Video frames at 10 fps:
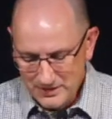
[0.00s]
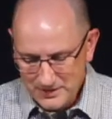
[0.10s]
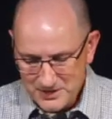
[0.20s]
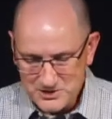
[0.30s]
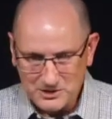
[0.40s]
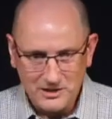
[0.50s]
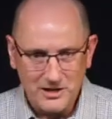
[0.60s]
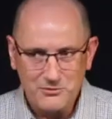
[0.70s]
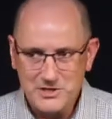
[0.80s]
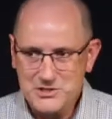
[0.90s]
is that
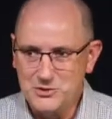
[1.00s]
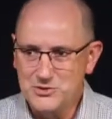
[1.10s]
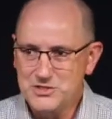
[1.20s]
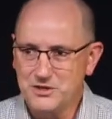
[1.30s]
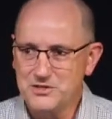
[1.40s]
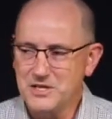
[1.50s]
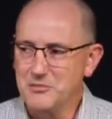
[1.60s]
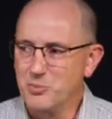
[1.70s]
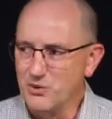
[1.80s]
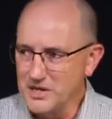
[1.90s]
God rescues sinners and
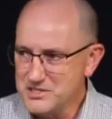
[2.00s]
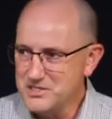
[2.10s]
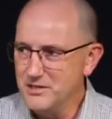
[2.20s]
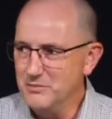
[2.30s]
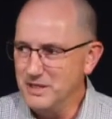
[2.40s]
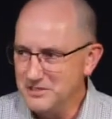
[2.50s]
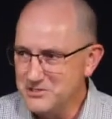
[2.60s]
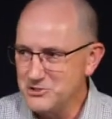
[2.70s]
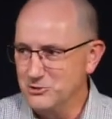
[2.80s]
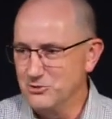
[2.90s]
brings them
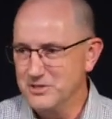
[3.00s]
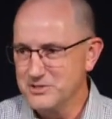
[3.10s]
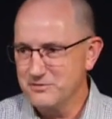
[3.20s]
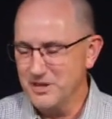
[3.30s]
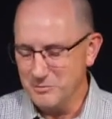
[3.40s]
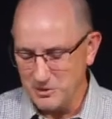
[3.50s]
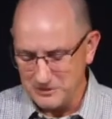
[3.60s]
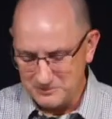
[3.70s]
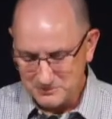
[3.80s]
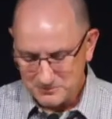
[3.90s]
into his family.
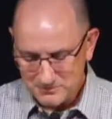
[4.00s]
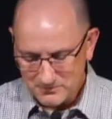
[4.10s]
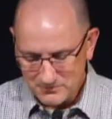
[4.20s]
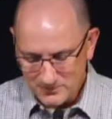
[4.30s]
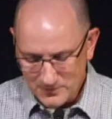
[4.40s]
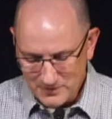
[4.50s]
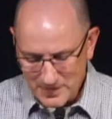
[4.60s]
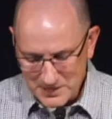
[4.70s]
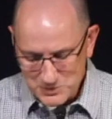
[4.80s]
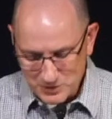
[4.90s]
And
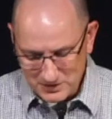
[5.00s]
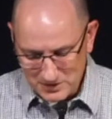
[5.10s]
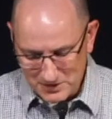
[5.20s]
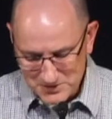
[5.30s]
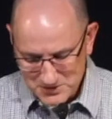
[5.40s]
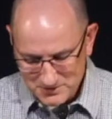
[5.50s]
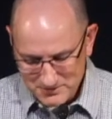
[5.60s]
that is what he does.